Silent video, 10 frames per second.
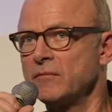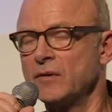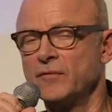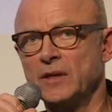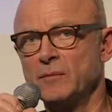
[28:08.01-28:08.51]

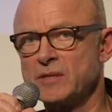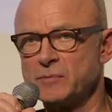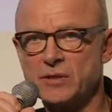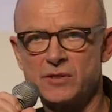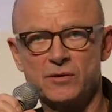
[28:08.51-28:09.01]
the film has
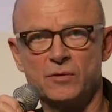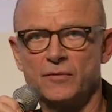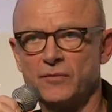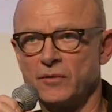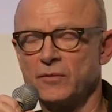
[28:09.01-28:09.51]
been
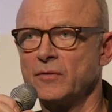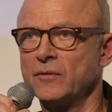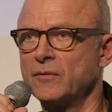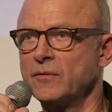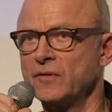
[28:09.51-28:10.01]
sold for
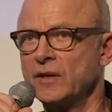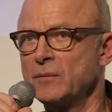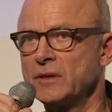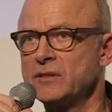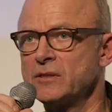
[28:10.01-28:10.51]

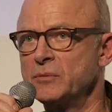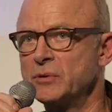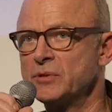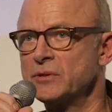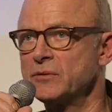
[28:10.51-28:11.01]
cinema
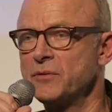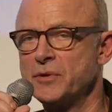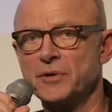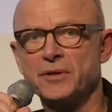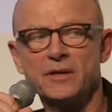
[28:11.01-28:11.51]
distribution to
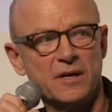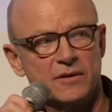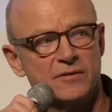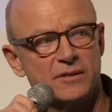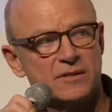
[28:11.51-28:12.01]
30
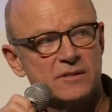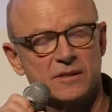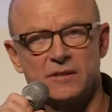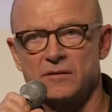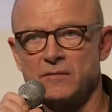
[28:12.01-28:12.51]
countries,
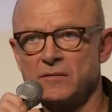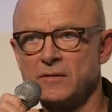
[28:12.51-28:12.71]
and